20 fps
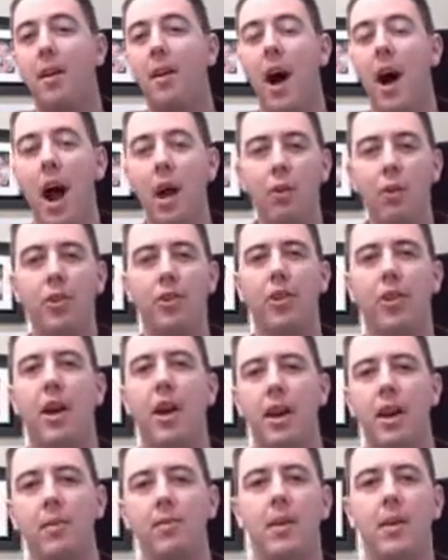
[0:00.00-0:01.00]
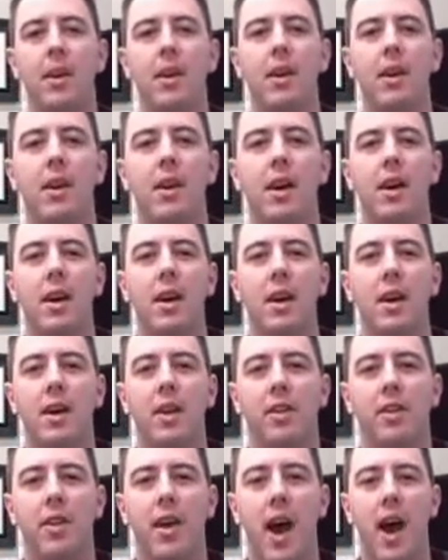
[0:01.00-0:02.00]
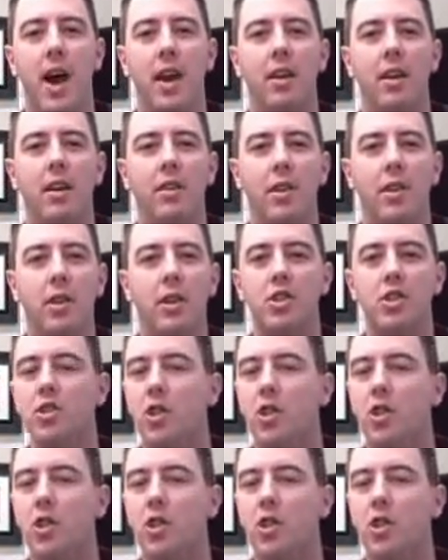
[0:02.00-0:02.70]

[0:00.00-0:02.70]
But I will say that